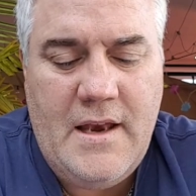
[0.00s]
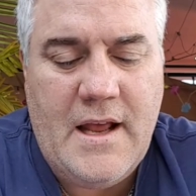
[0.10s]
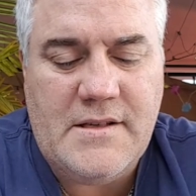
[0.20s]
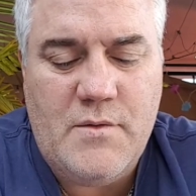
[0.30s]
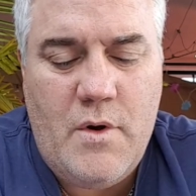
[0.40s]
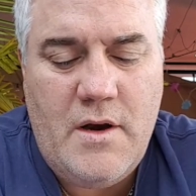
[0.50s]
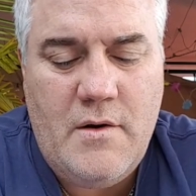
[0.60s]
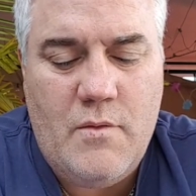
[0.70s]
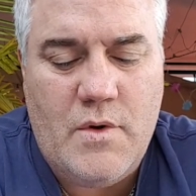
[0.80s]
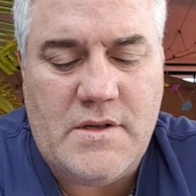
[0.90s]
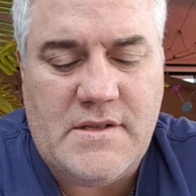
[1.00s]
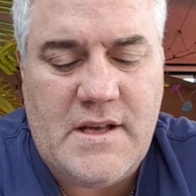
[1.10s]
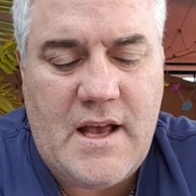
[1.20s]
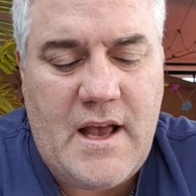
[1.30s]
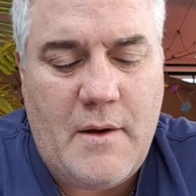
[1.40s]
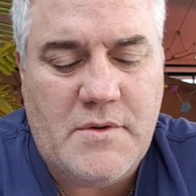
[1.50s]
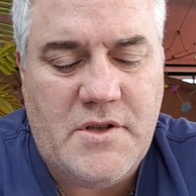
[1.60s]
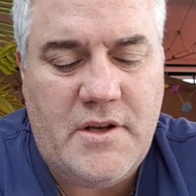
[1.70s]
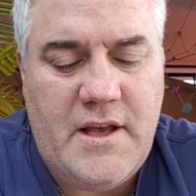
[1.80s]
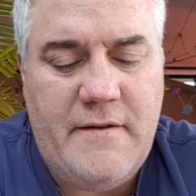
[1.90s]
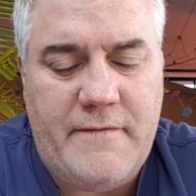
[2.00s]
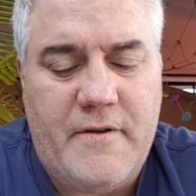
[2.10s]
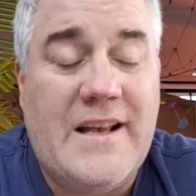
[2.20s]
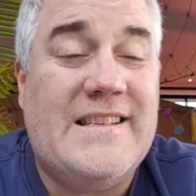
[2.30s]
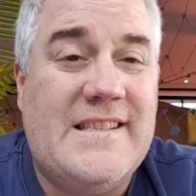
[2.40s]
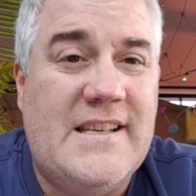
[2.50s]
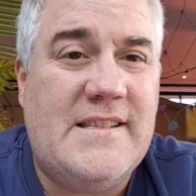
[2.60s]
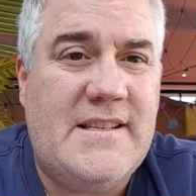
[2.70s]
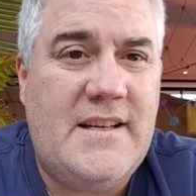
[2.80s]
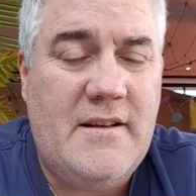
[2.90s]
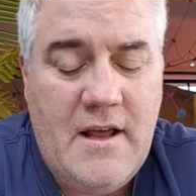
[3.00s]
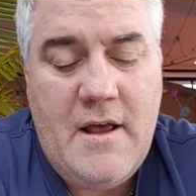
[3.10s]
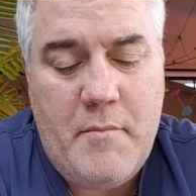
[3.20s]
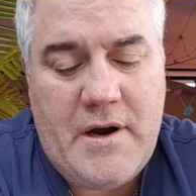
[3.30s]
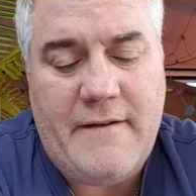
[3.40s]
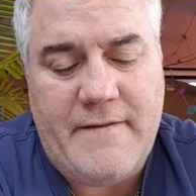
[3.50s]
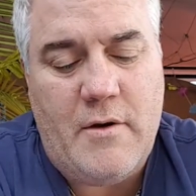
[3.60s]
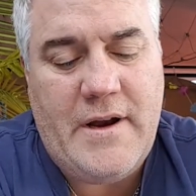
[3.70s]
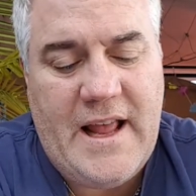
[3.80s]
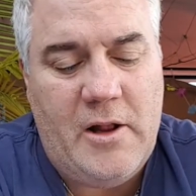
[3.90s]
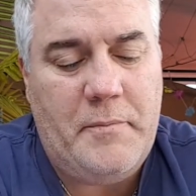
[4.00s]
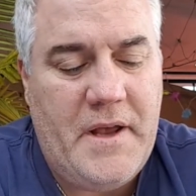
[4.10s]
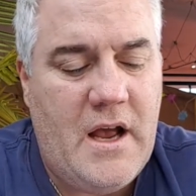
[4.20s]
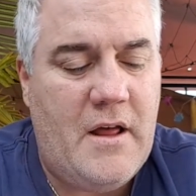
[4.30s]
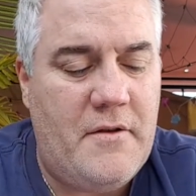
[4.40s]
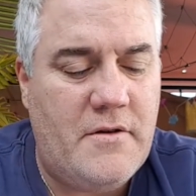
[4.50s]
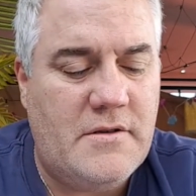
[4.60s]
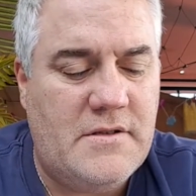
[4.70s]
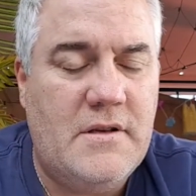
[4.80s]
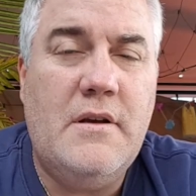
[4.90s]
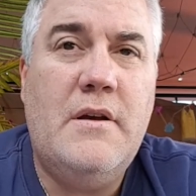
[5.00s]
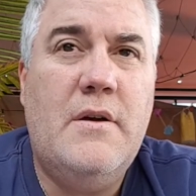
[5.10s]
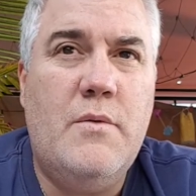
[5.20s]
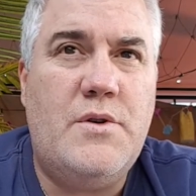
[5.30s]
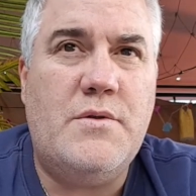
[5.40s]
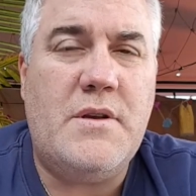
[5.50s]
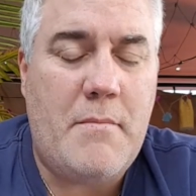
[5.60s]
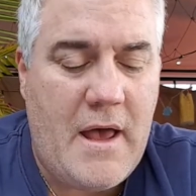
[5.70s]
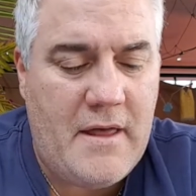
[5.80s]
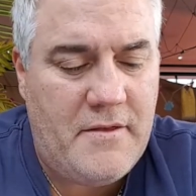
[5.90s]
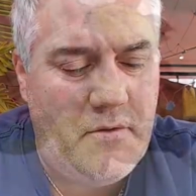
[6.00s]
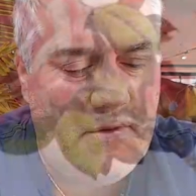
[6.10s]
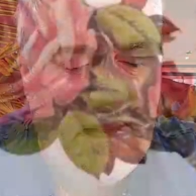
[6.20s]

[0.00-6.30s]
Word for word: Next one was uh, I was looking for assisted, but I found helping others, which was a Matthew